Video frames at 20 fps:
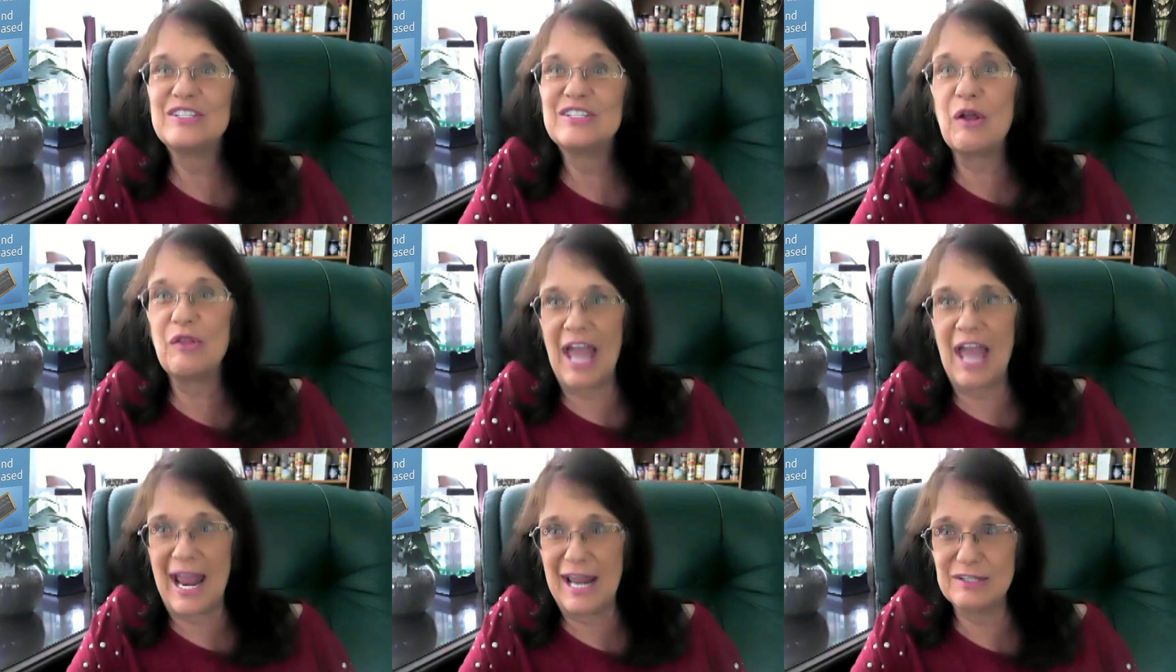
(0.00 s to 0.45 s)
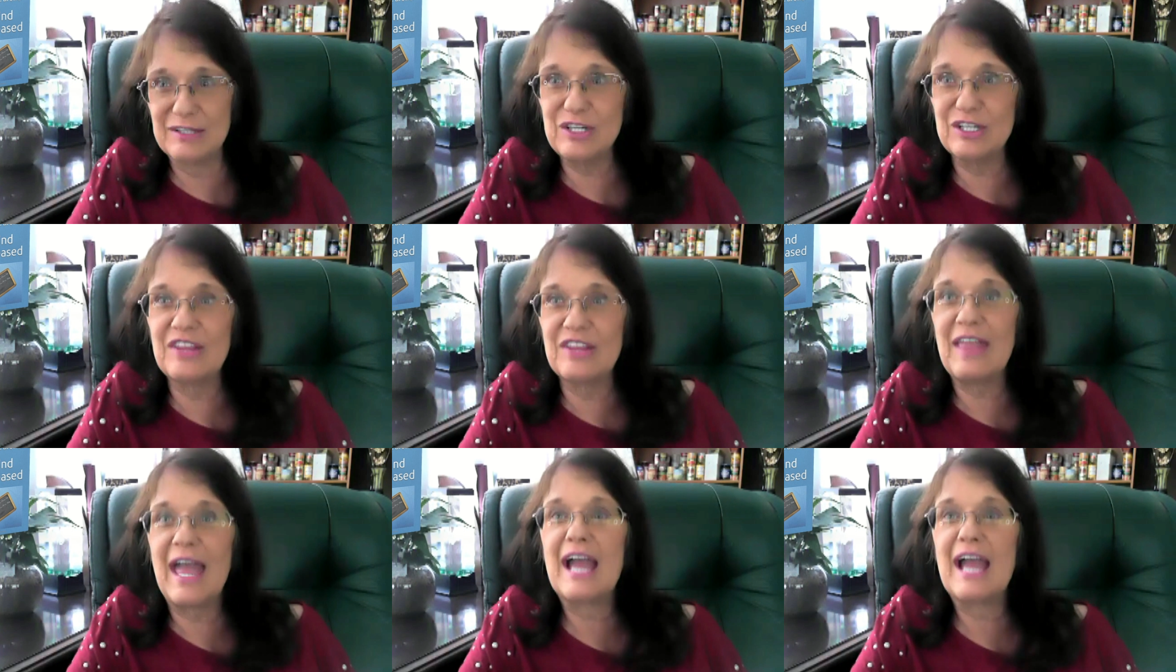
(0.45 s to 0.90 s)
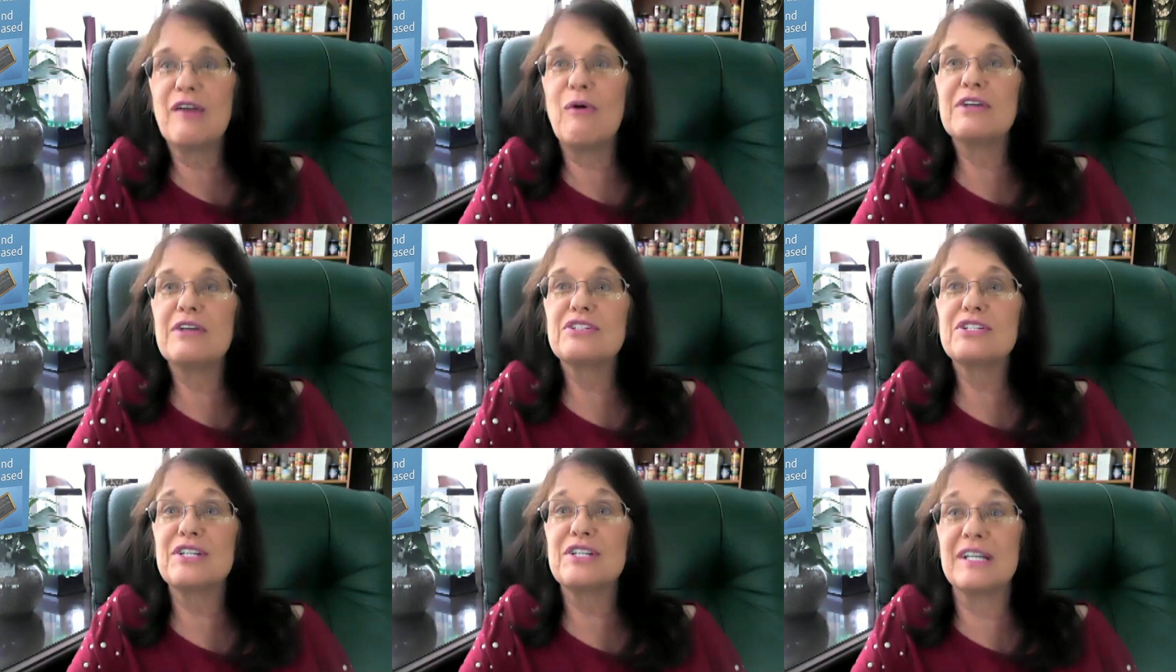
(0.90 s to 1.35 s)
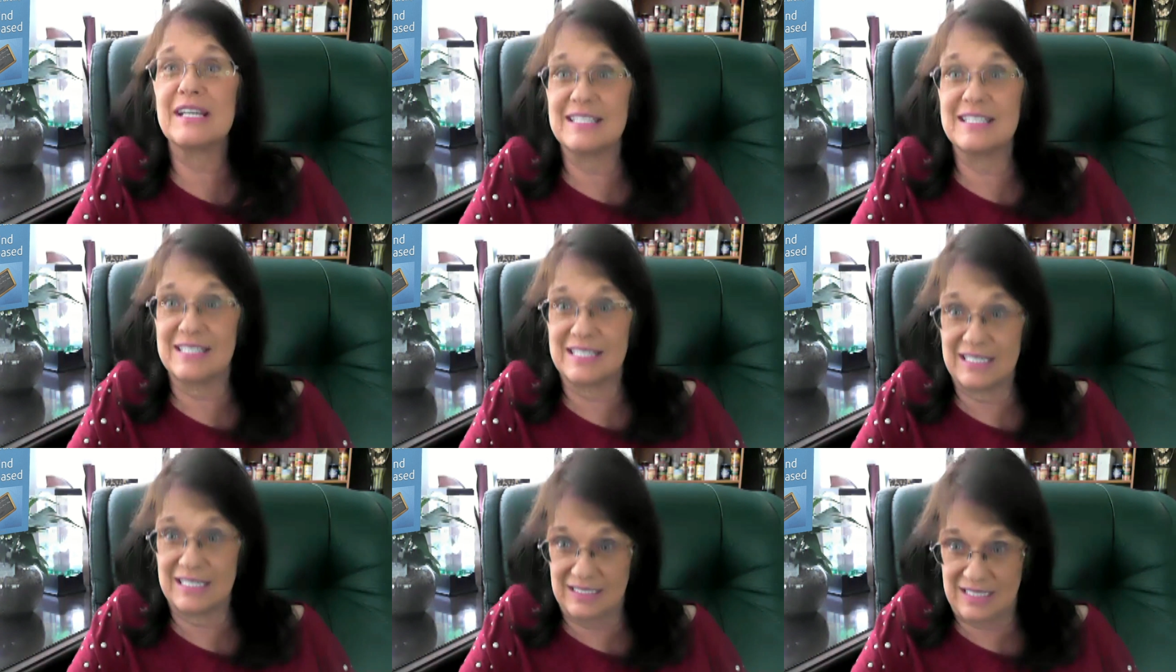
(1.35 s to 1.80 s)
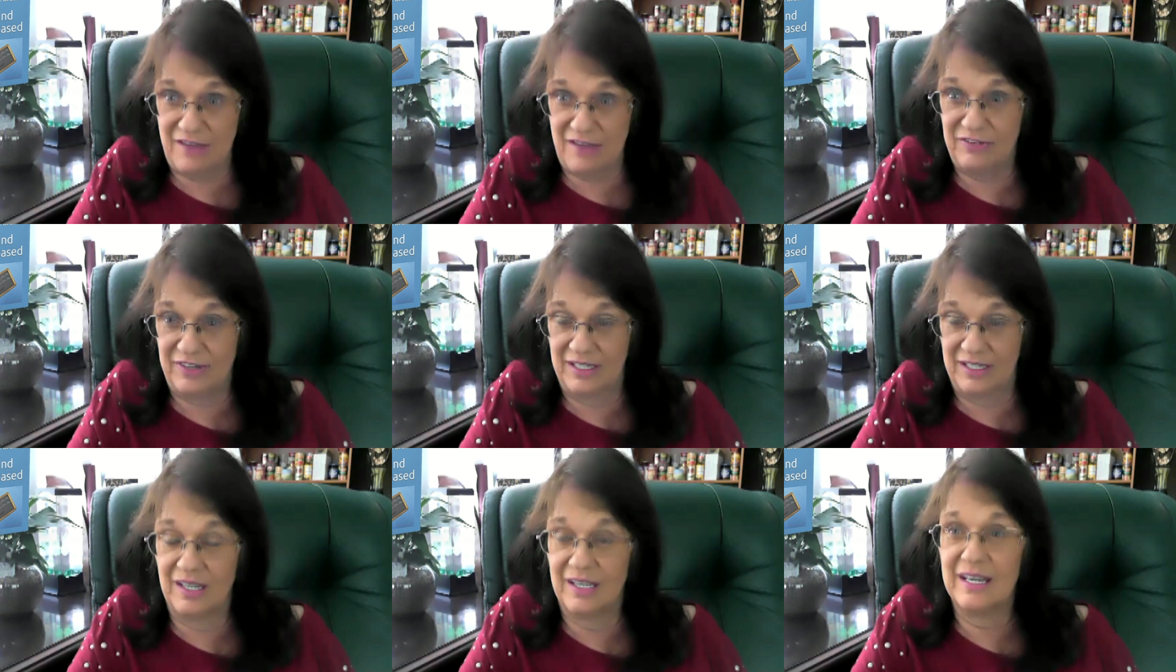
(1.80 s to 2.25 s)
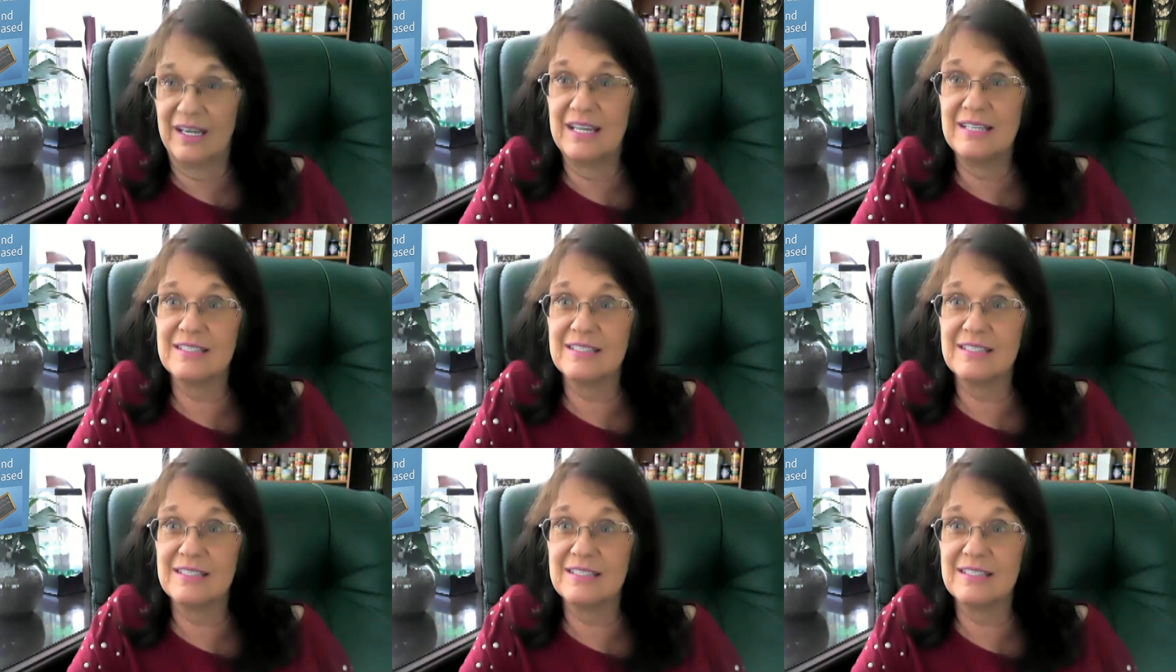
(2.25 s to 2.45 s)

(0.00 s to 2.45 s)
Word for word: So the answer to that question is definitely.